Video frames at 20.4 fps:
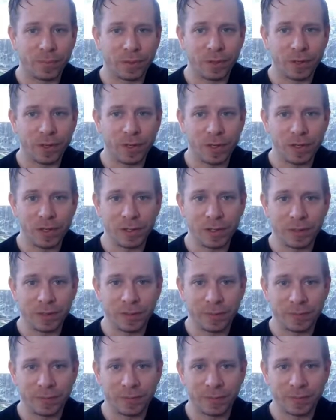Good.
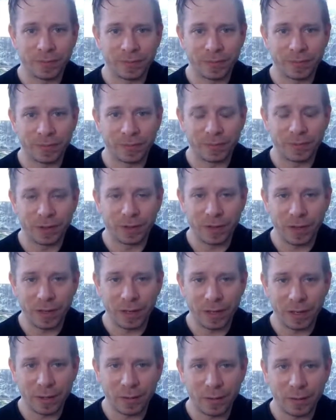So
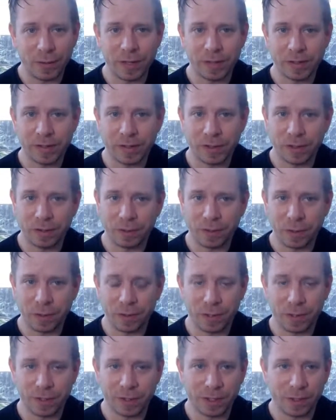take a little rest, just feel
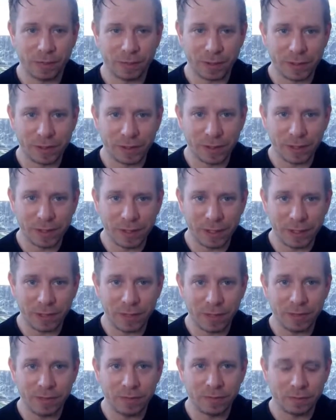yourself in
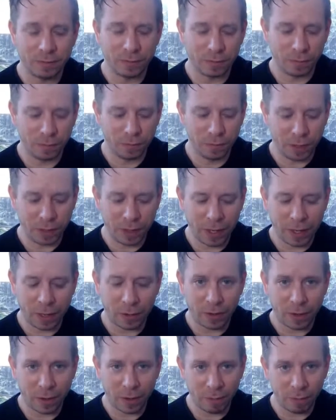sitting, feel
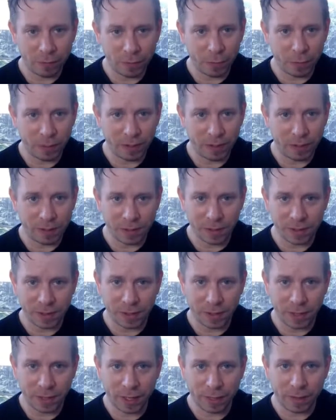how comfortably you're
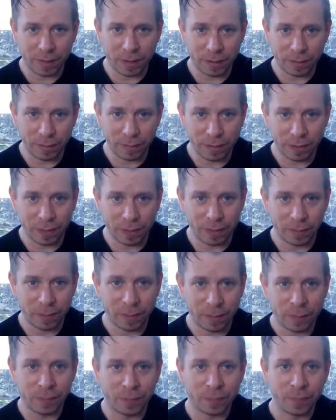sitting now after that.
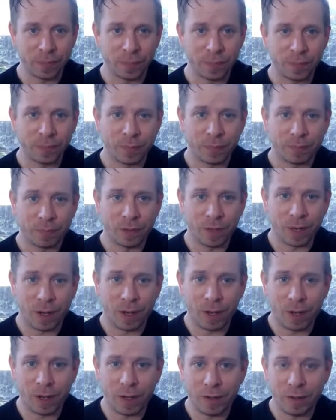
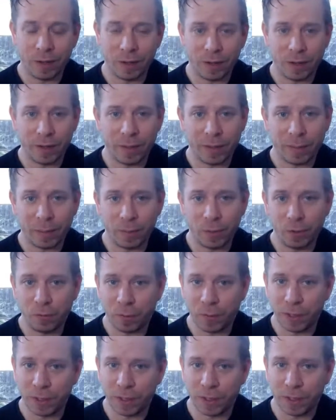Either that
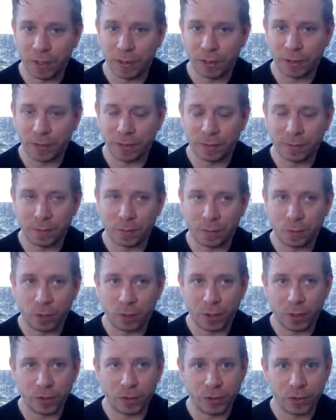movement is,
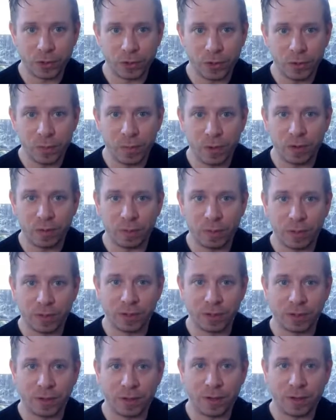or those two
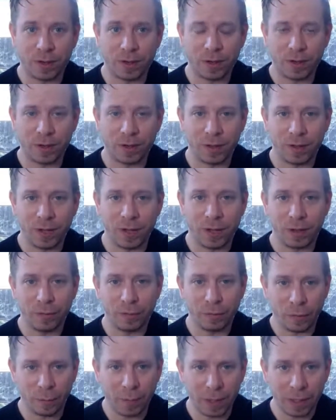movements are
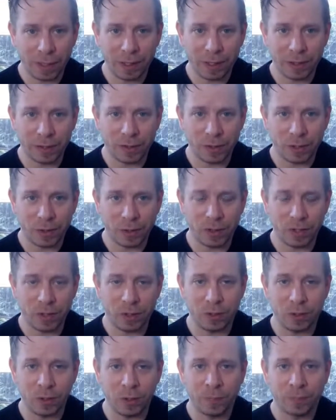familiar to
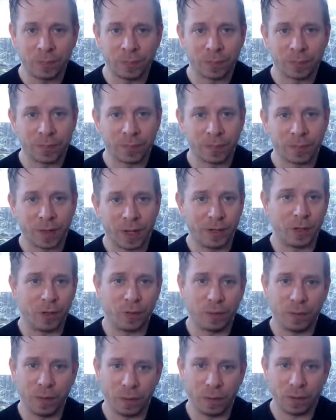you and
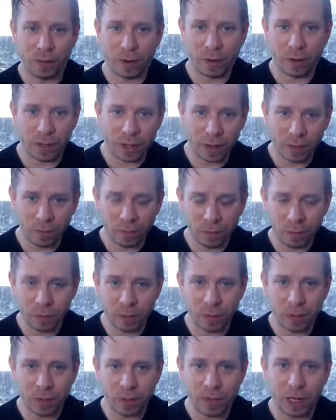you feel very
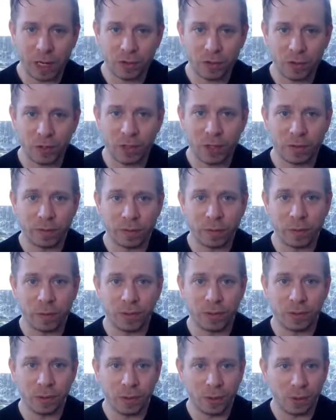comfortable, natural
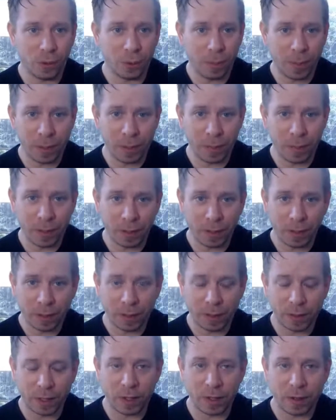afterwards, or maybe
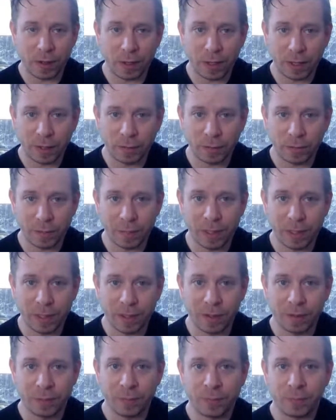they are less
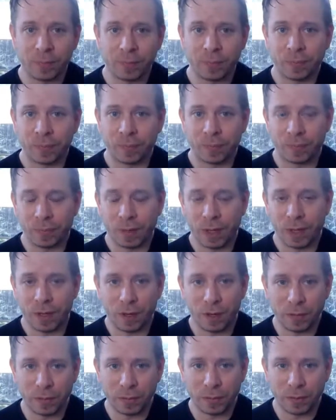familiar. And
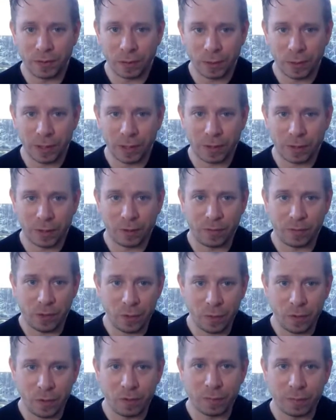after doing a
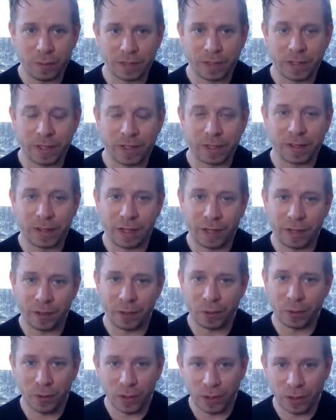few movements like that,
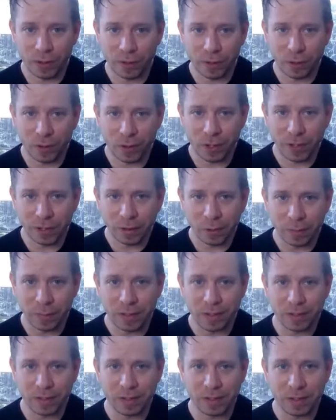you're a little
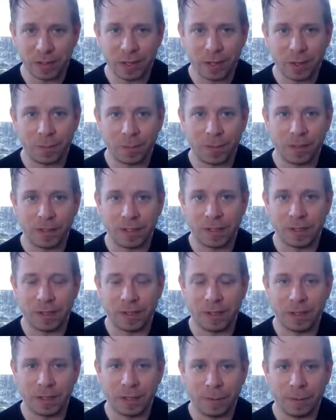bit disturbed
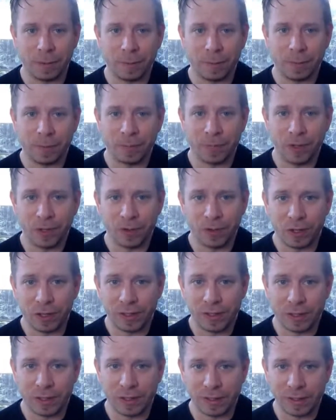internally. You've got
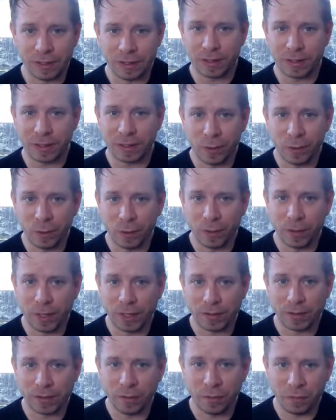a sense that, oh,
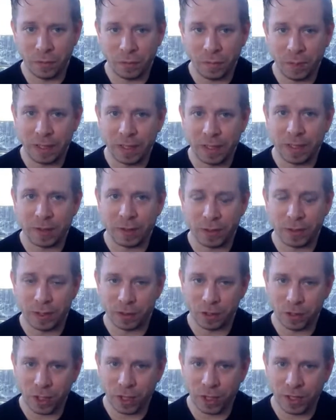that's unfamiliar and
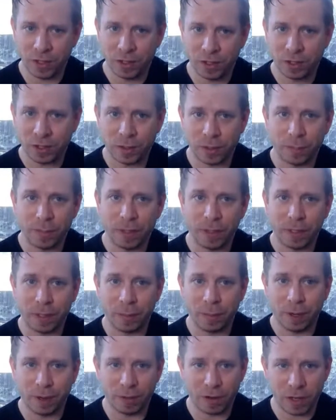it's changed something
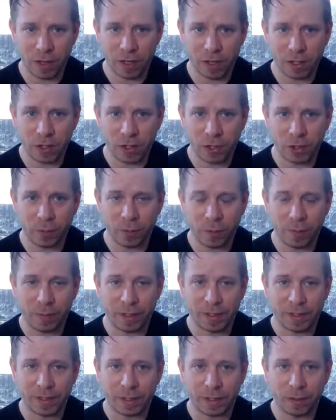in my relationship with
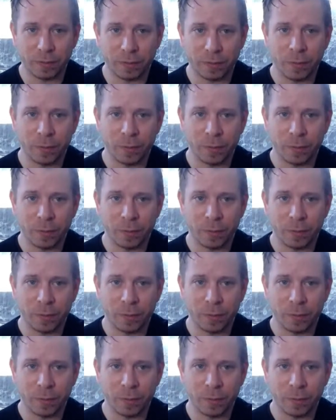myself,